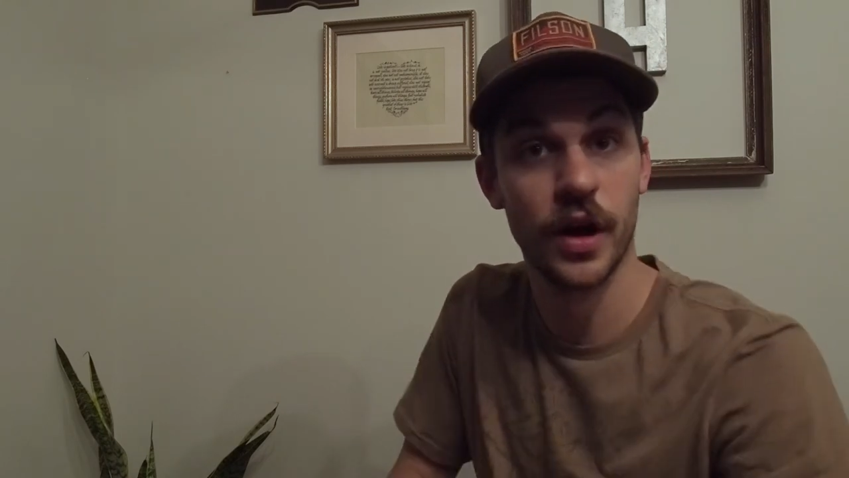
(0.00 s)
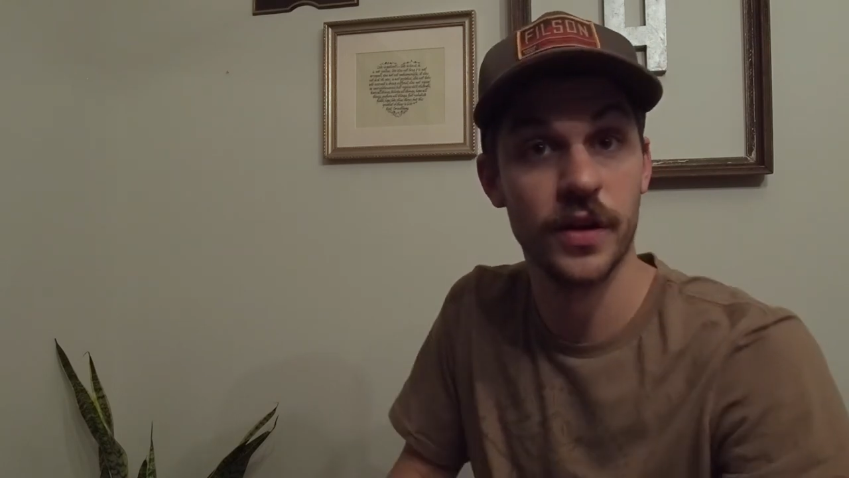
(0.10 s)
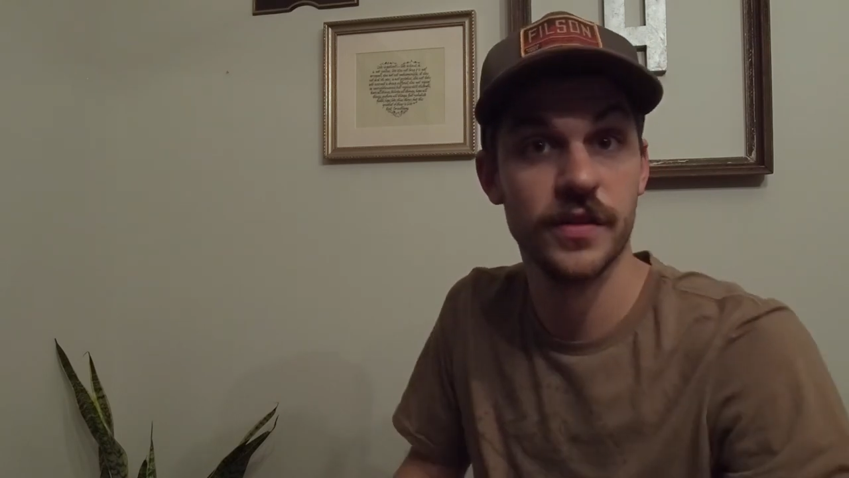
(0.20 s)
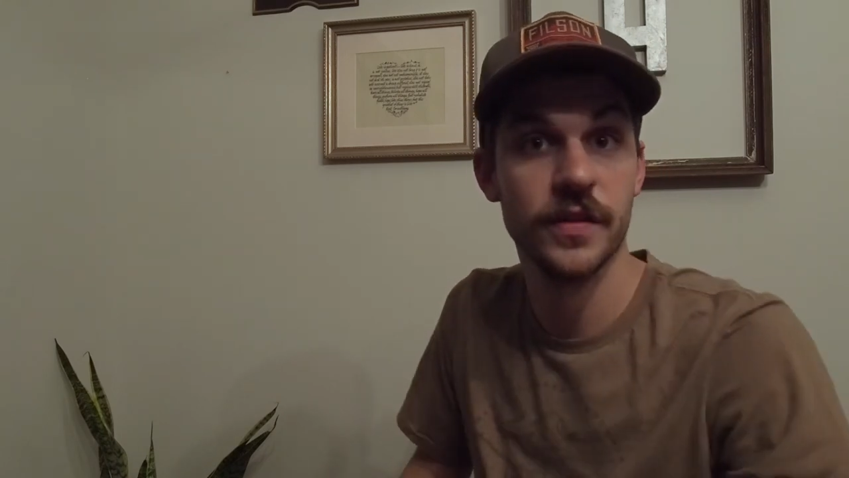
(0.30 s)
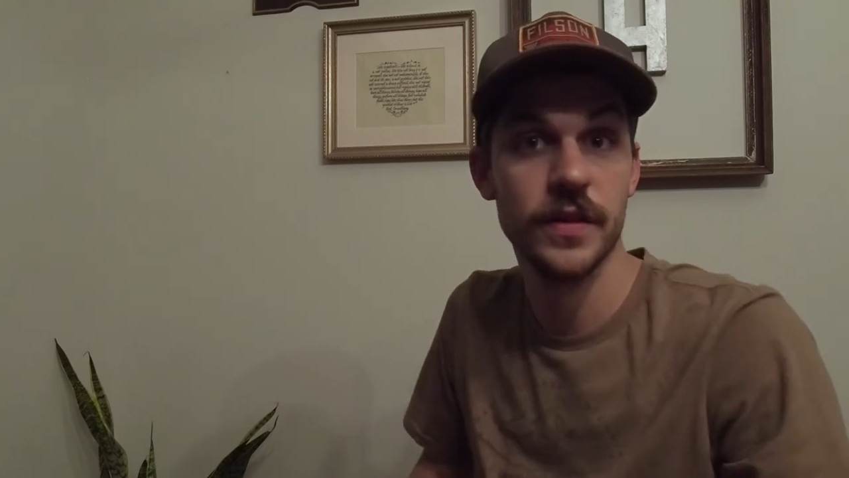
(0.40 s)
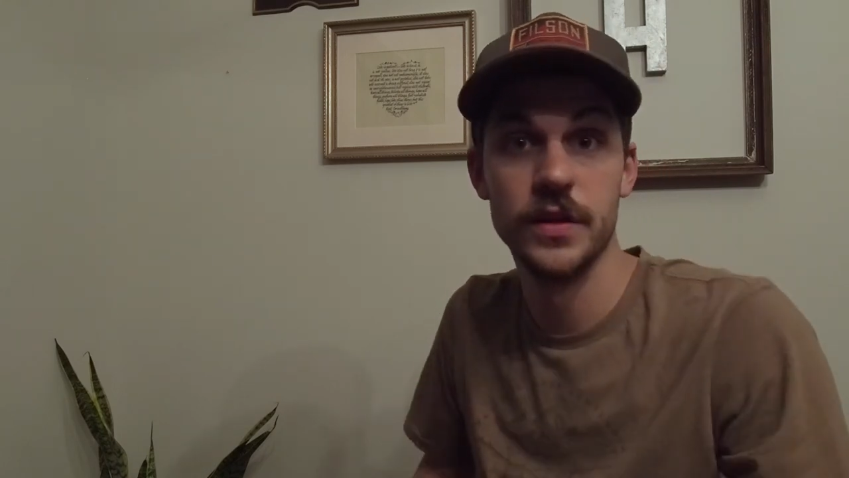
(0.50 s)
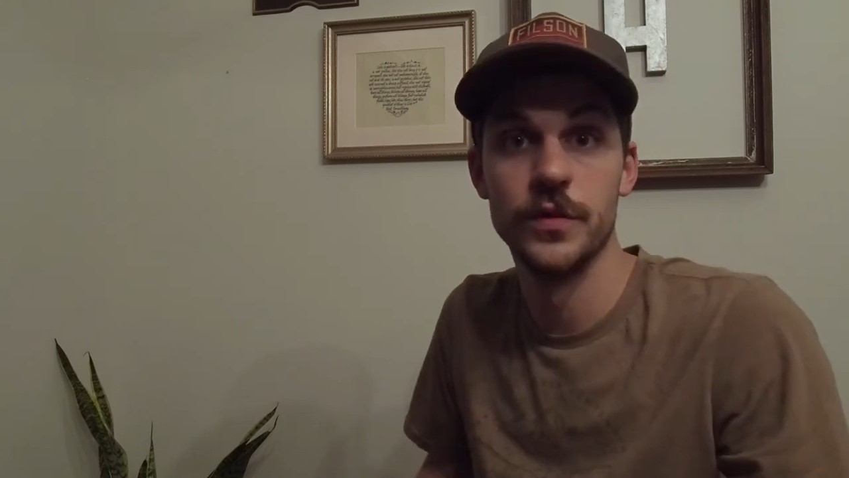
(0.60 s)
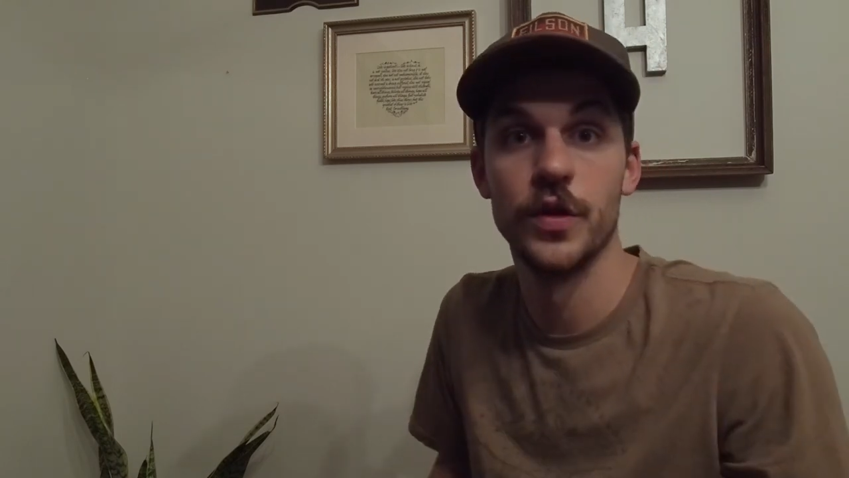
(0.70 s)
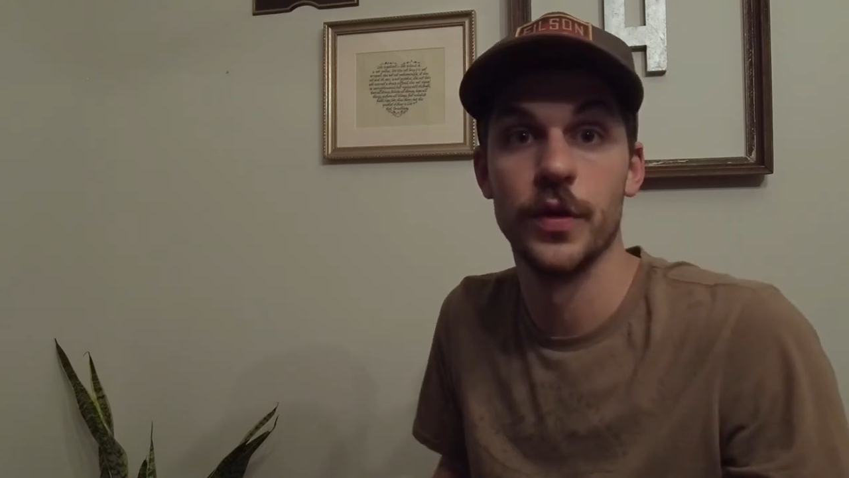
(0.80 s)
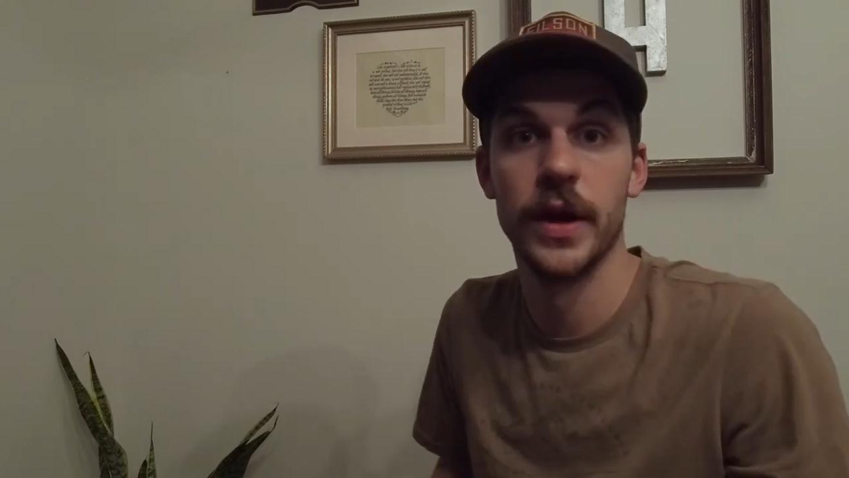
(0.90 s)
content that
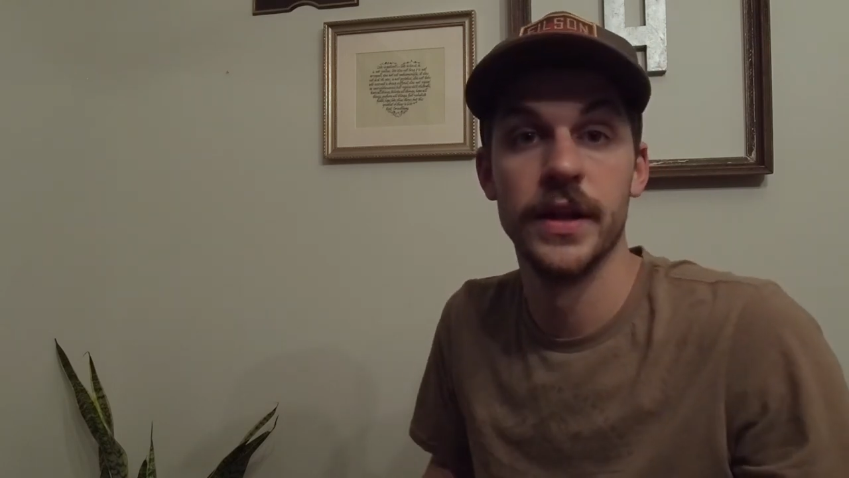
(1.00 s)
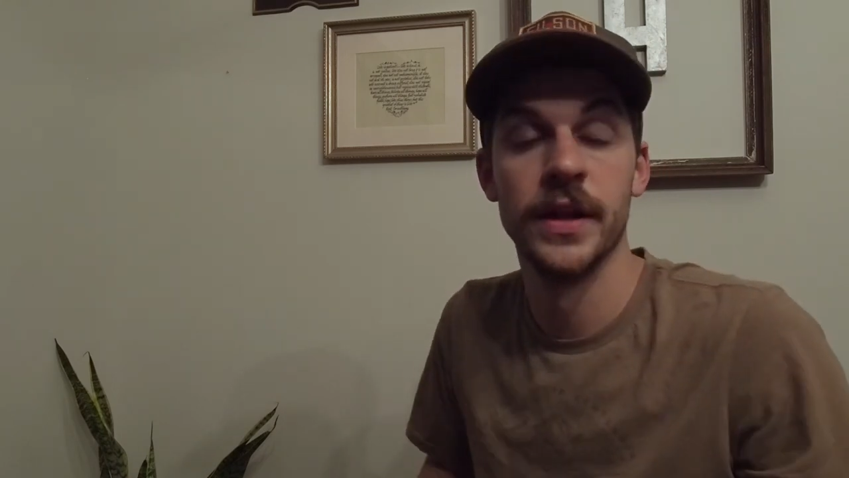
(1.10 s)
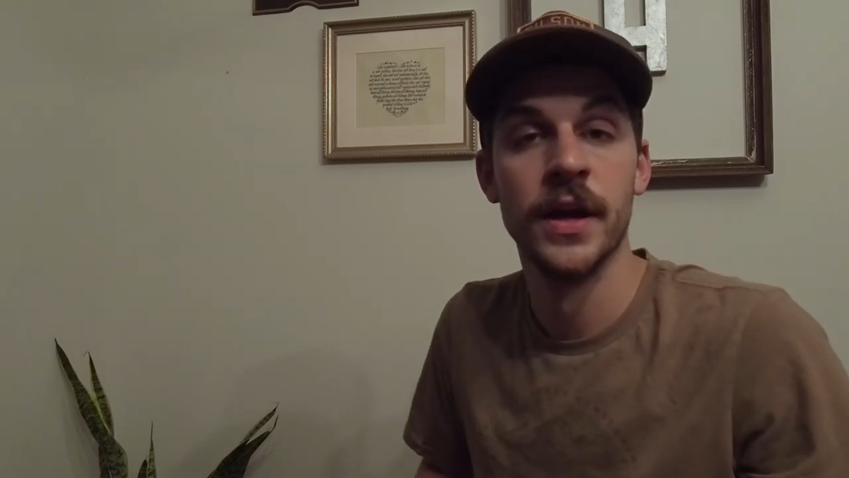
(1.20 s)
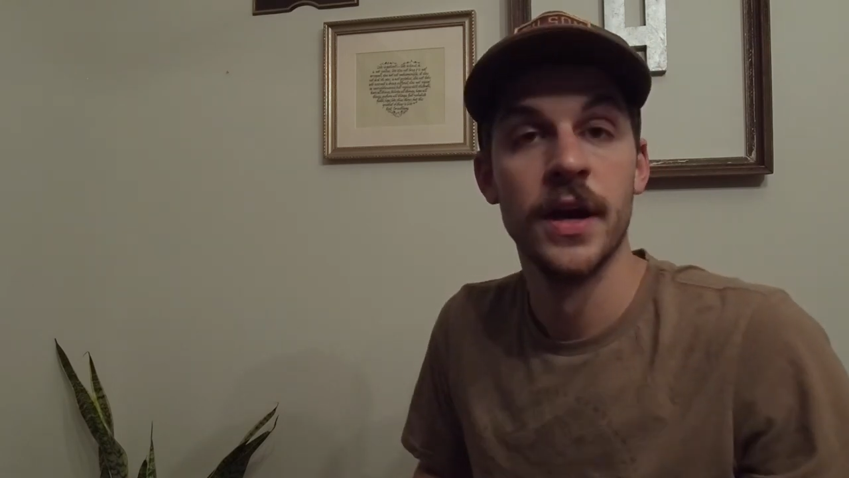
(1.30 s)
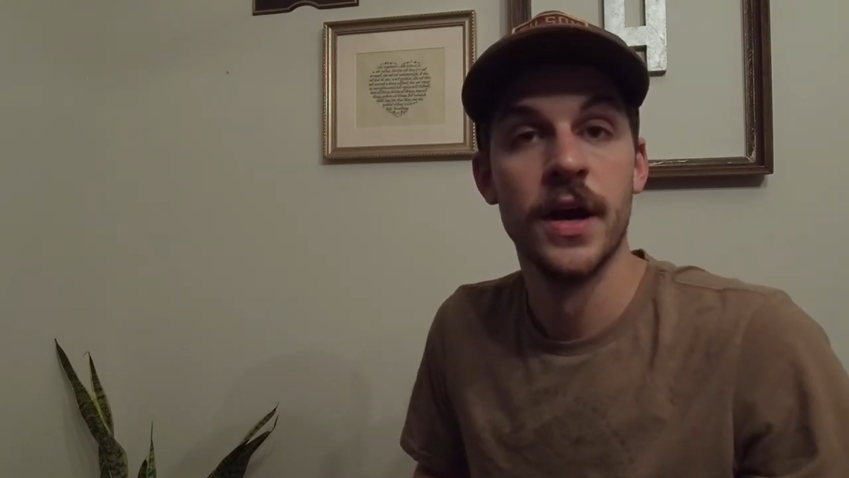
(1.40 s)
you've created